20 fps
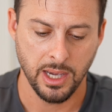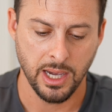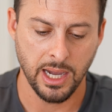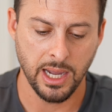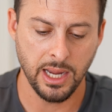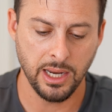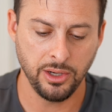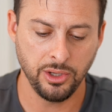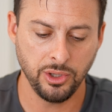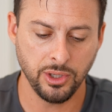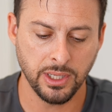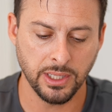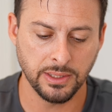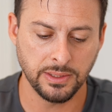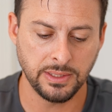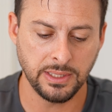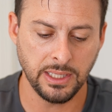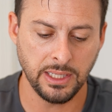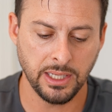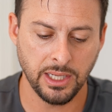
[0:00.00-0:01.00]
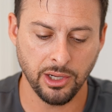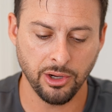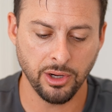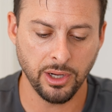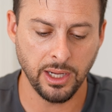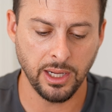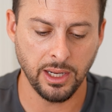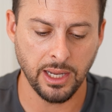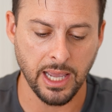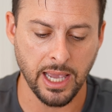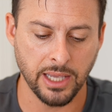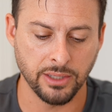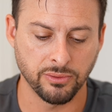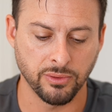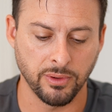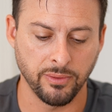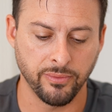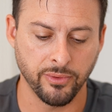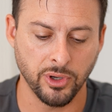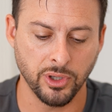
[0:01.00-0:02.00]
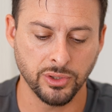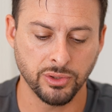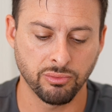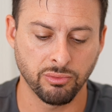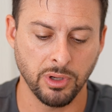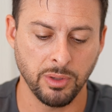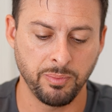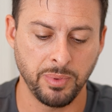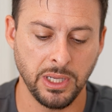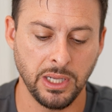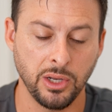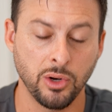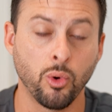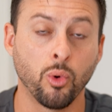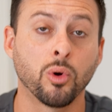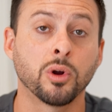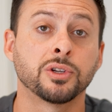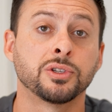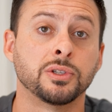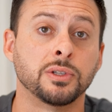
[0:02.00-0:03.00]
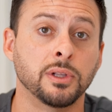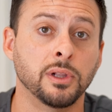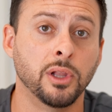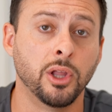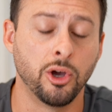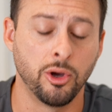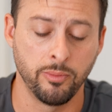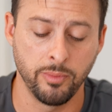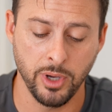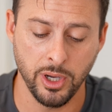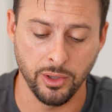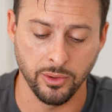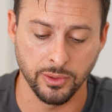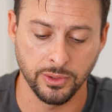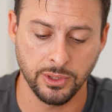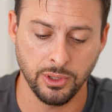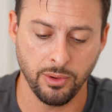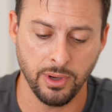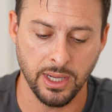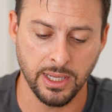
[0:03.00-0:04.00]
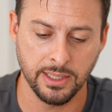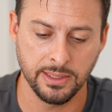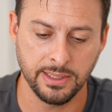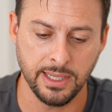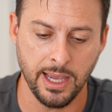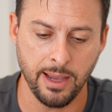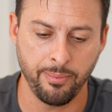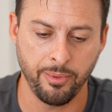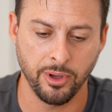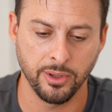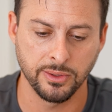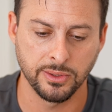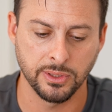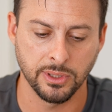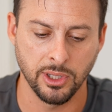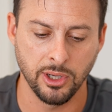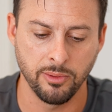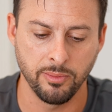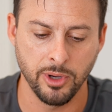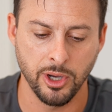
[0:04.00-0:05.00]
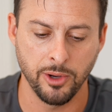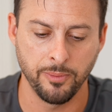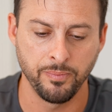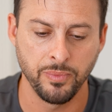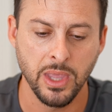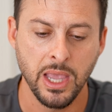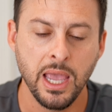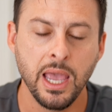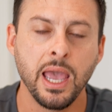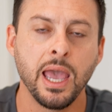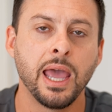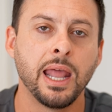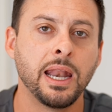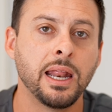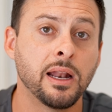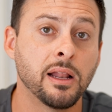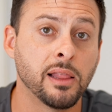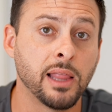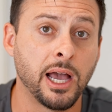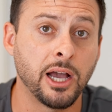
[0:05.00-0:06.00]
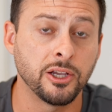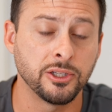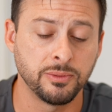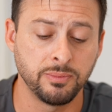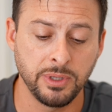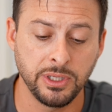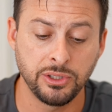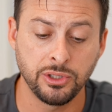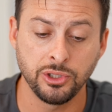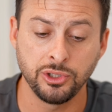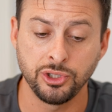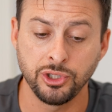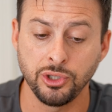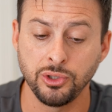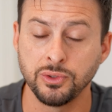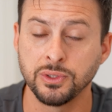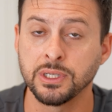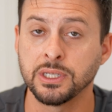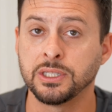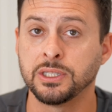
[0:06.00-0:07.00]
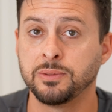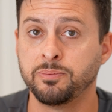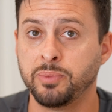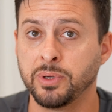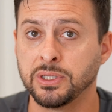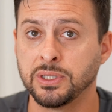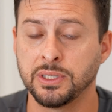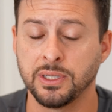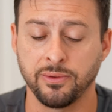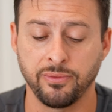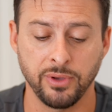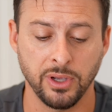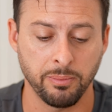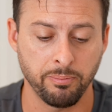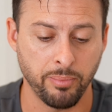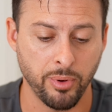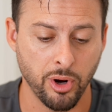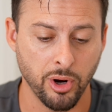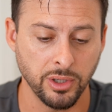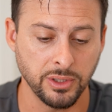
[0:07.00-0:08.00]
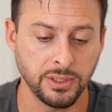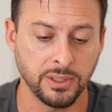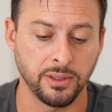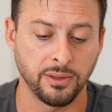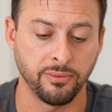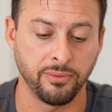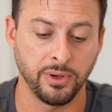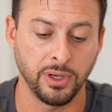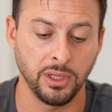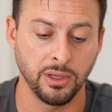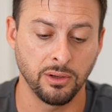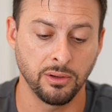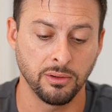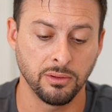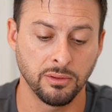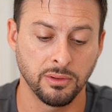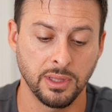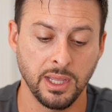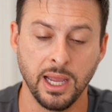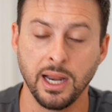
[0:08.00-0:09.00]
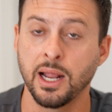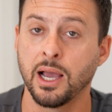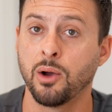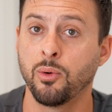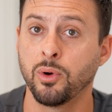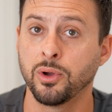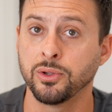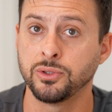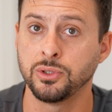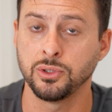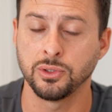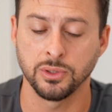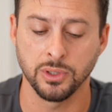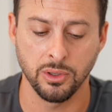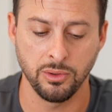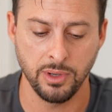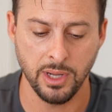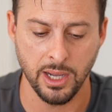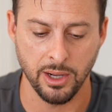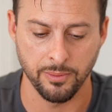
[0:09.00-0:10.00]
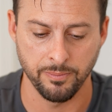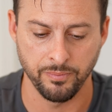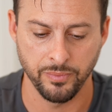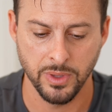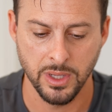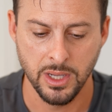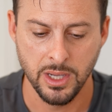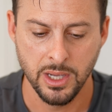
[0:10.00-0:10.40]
And you can see here it has reverse, repeat, or slow-mo. So I can tap on slow-mo and it allows me to choose specific parts of the video that I want to slow down.